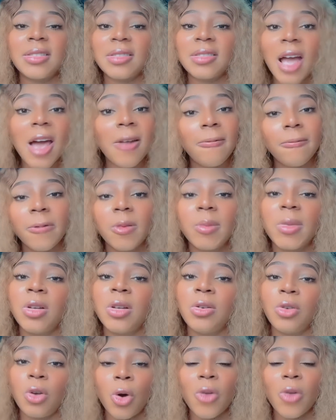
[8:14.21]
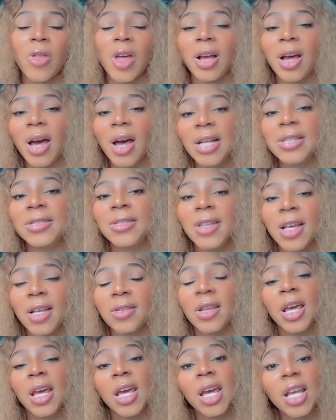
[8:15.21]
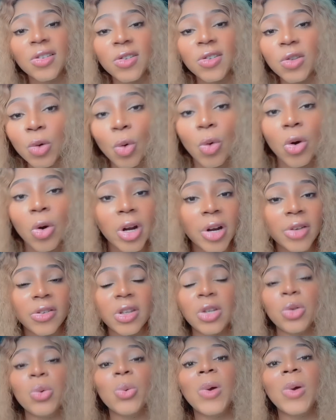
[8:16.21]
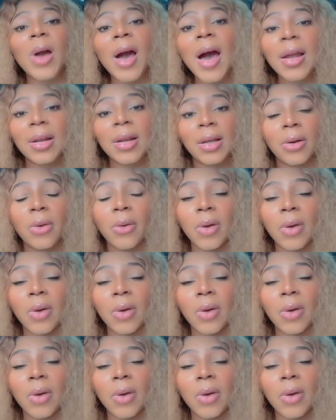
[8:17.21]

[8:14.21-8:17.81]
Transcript: start from a no that God says it's yours and you got it.